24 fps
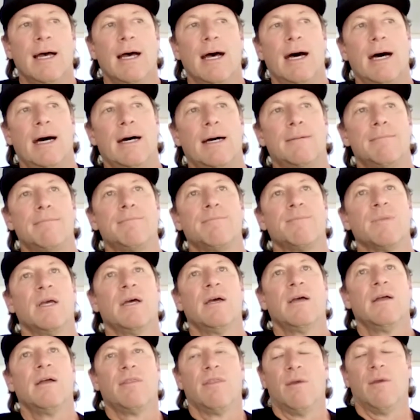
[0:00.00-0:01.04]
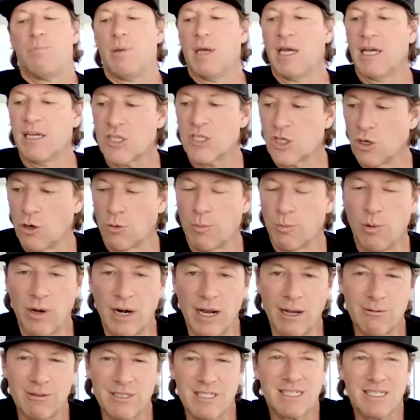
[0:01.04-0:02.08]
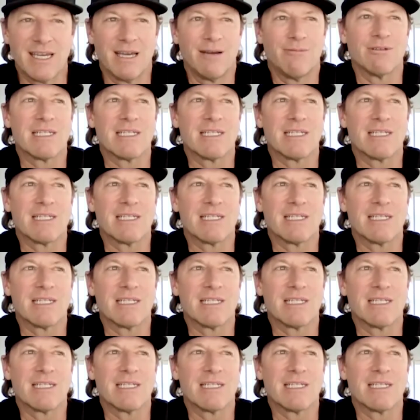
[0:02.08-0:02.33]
Um, the biggest choke point I would say